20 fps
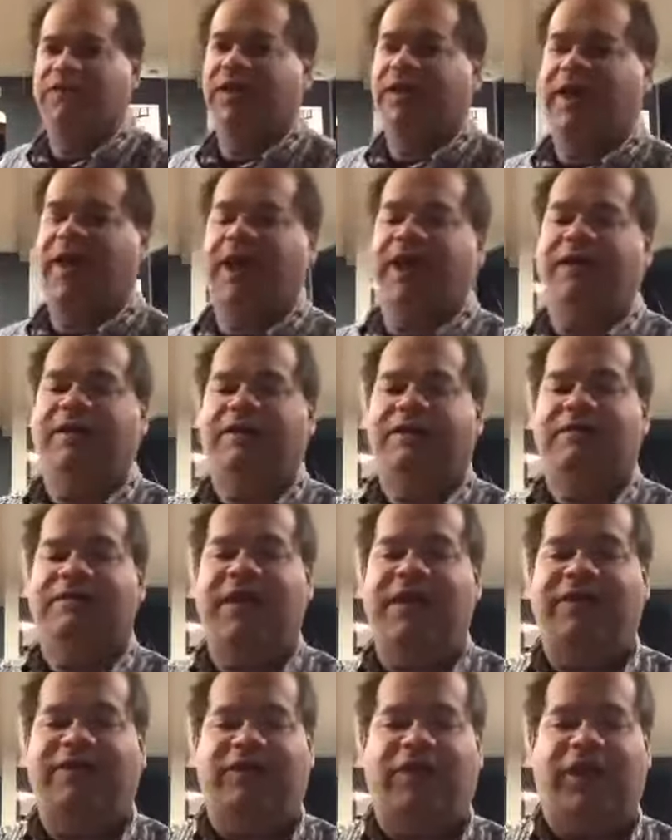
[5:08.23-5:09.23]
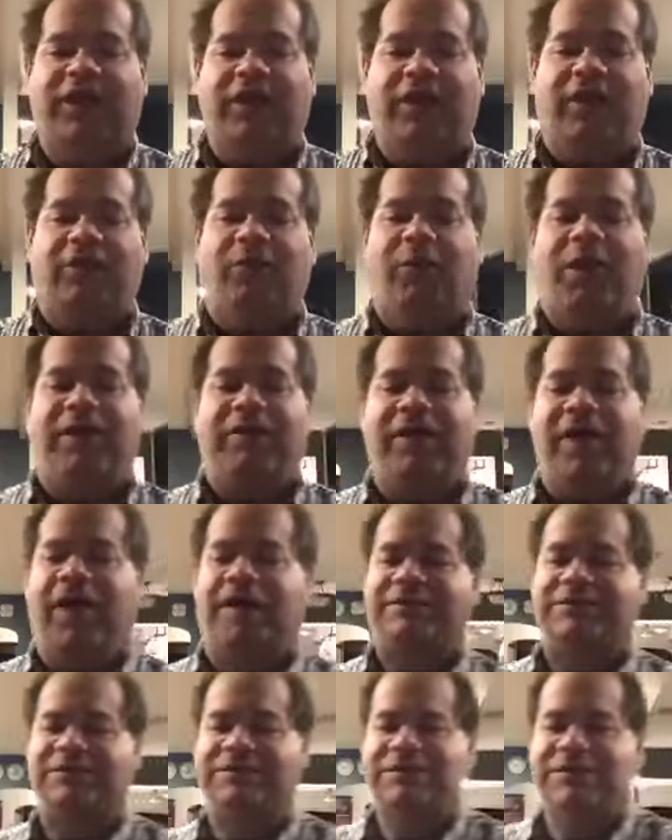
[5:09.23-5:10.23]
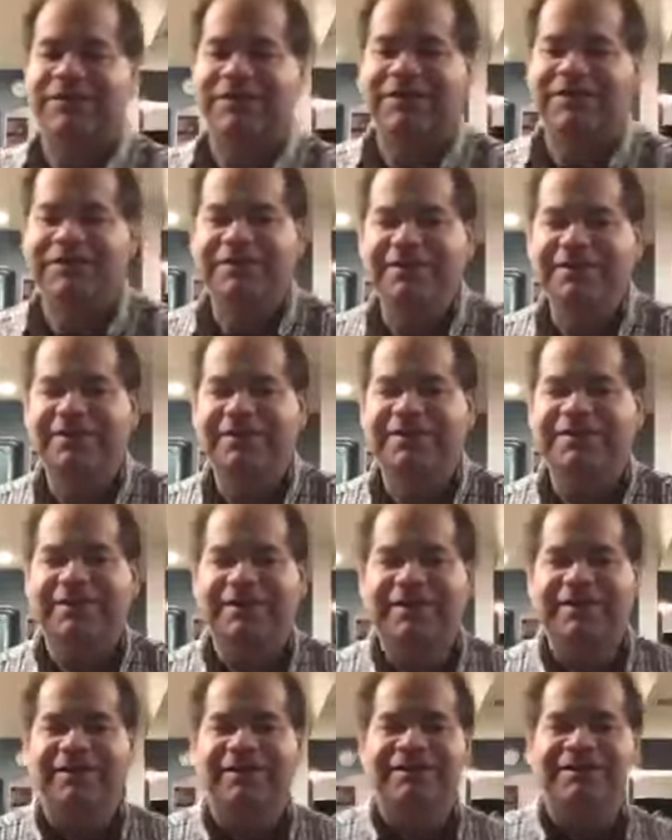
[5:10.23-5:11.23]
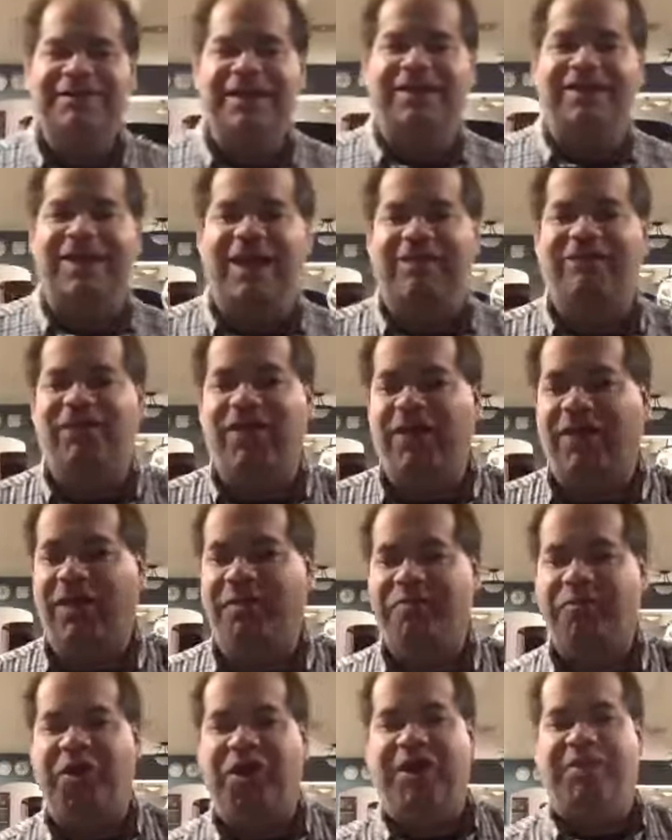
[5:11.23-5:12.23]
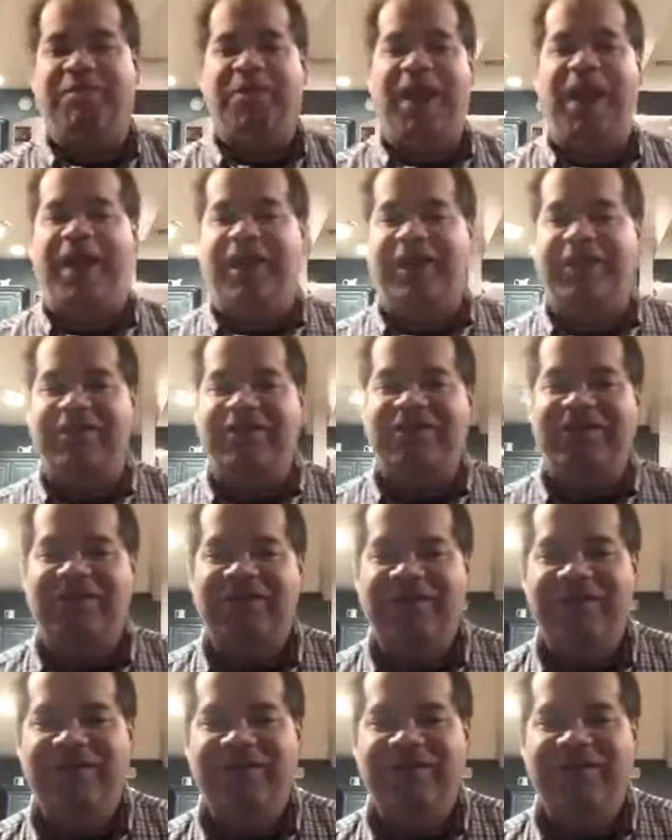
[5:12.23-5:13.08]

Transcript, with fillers: tonight, that is here with us. Sent that very pretty package.